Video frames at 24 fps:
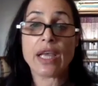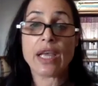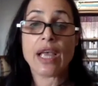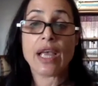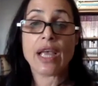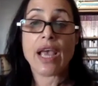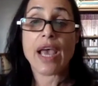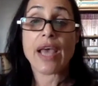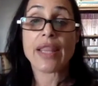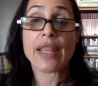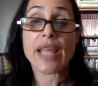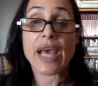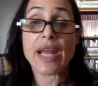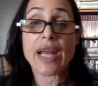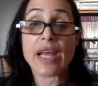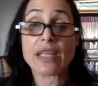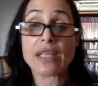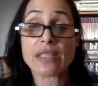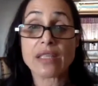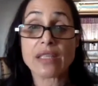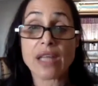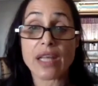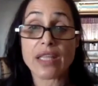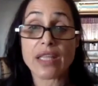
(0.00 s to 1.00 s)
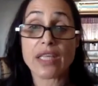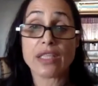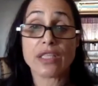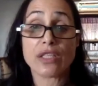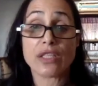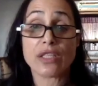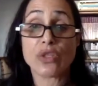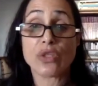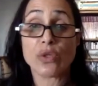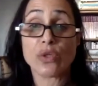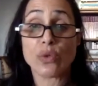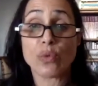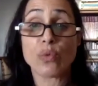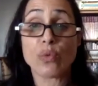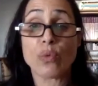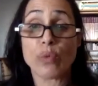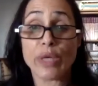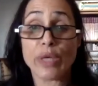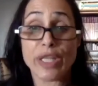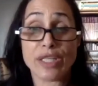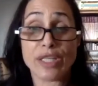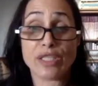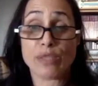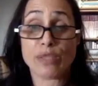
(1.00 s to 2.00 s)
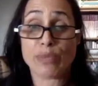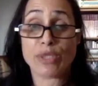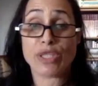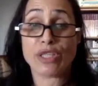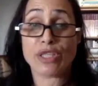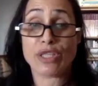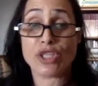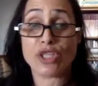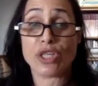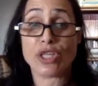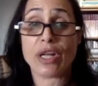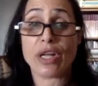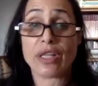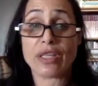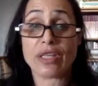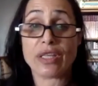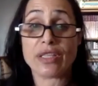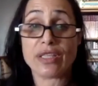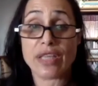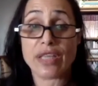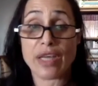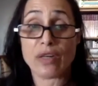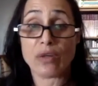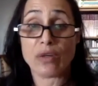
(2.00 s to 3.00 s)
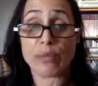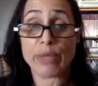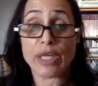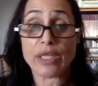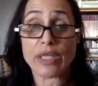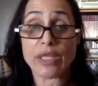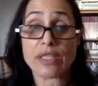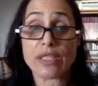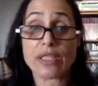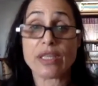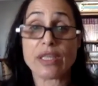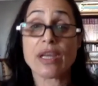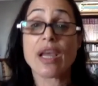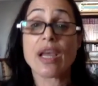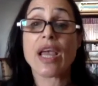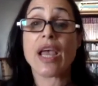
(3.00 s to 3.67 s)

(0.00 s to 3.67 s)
and that has nothing to do with its position on the settlements